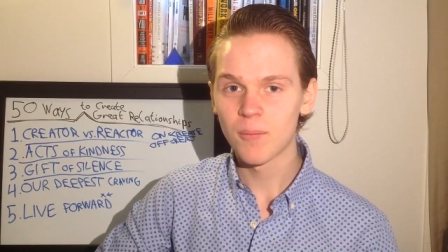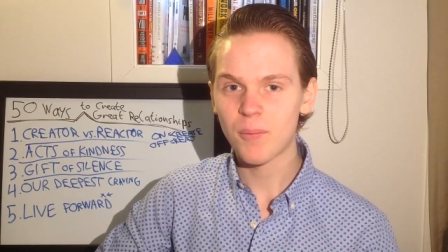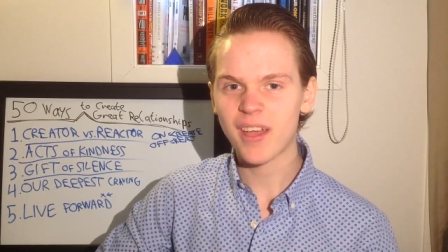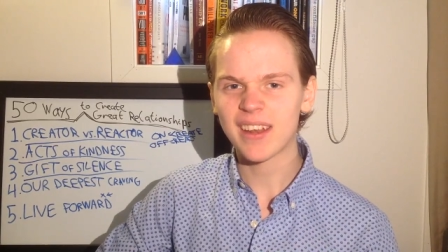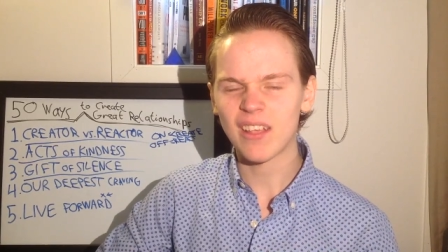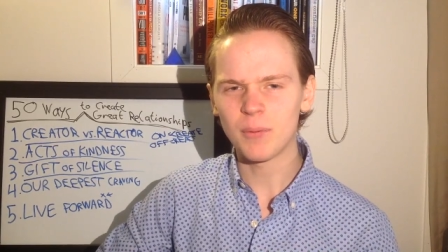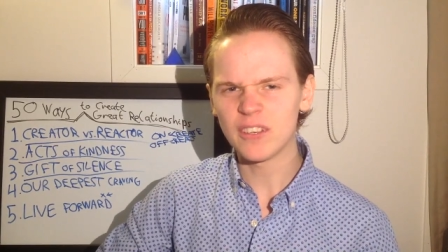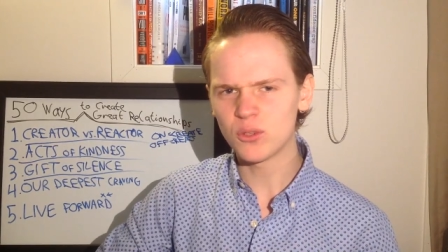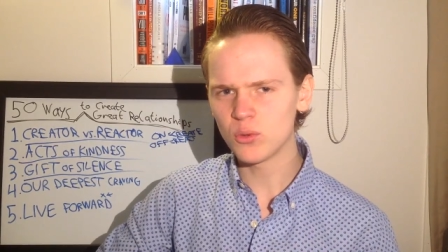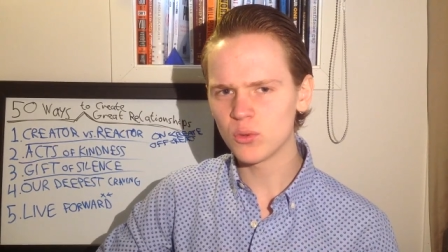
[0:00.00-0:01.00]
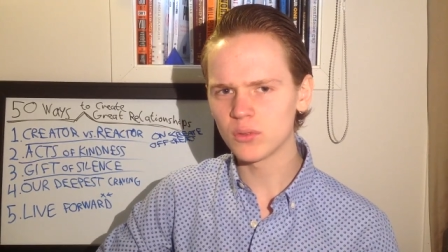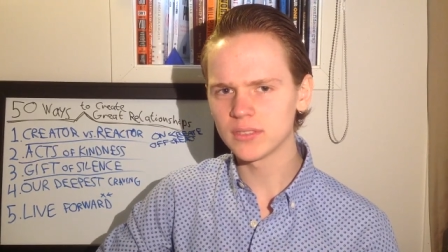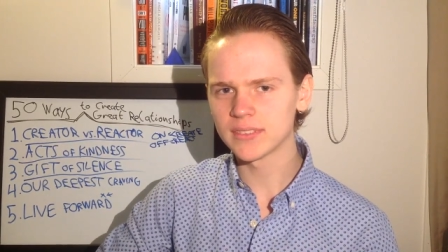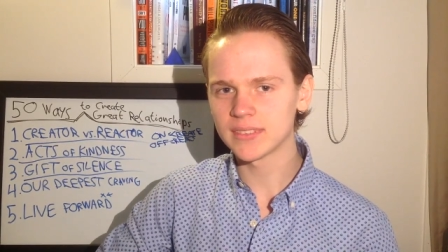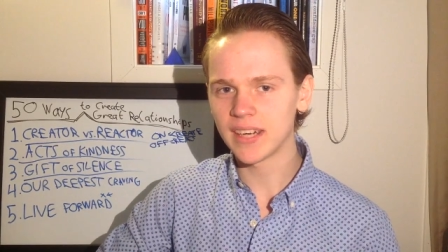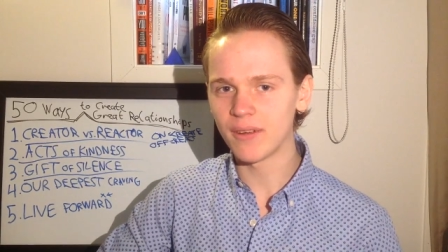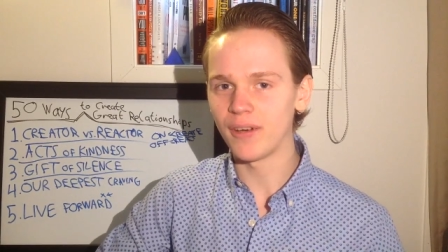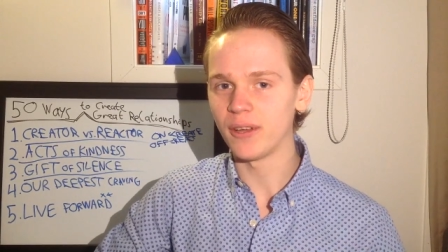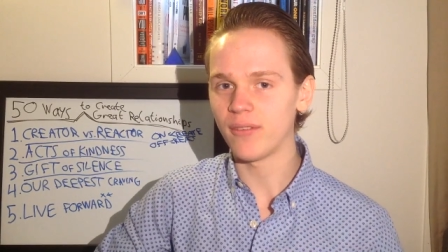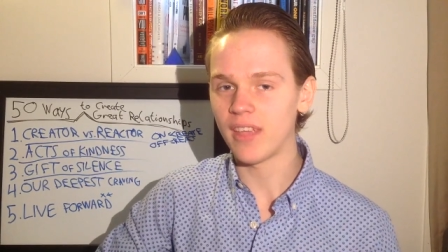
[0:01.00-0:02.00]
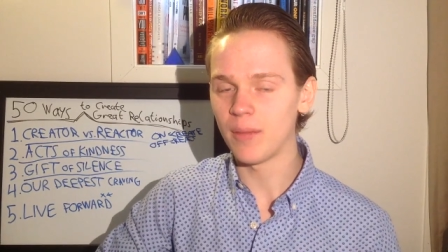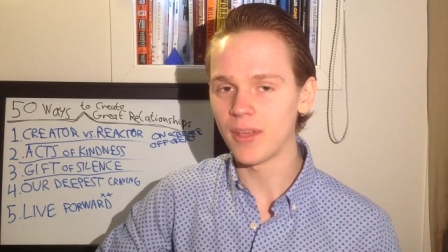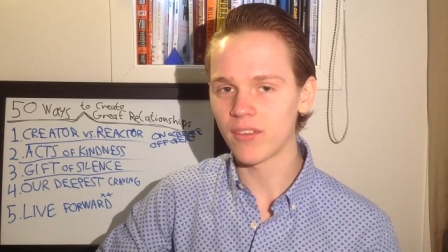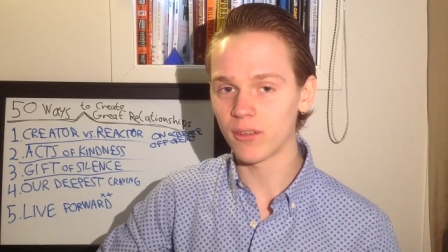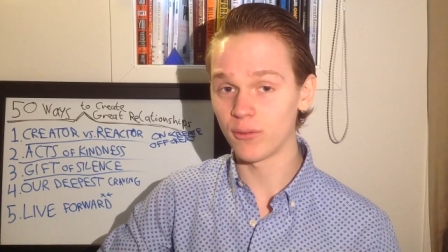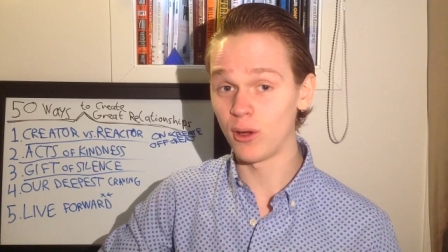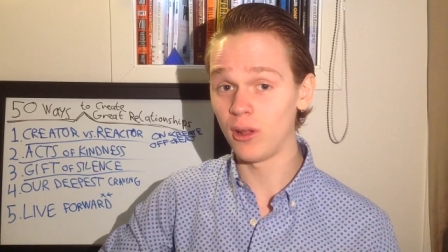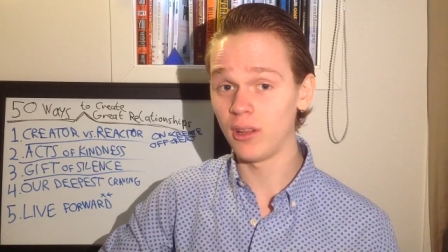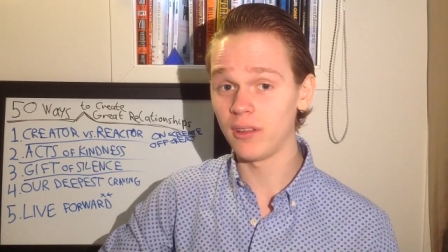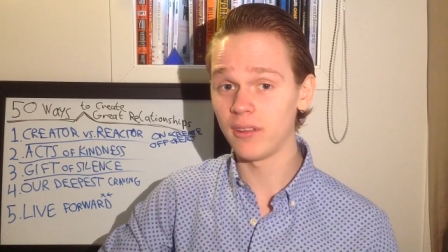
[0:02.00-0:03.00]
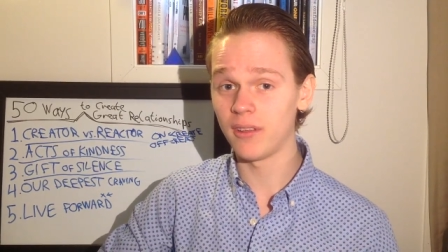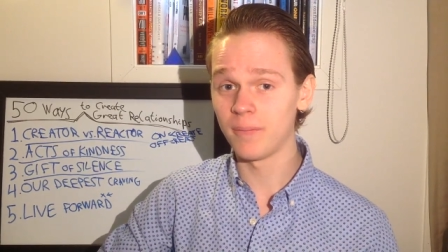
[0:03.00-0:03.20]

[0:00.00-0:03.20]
but has been too terrified to say because of all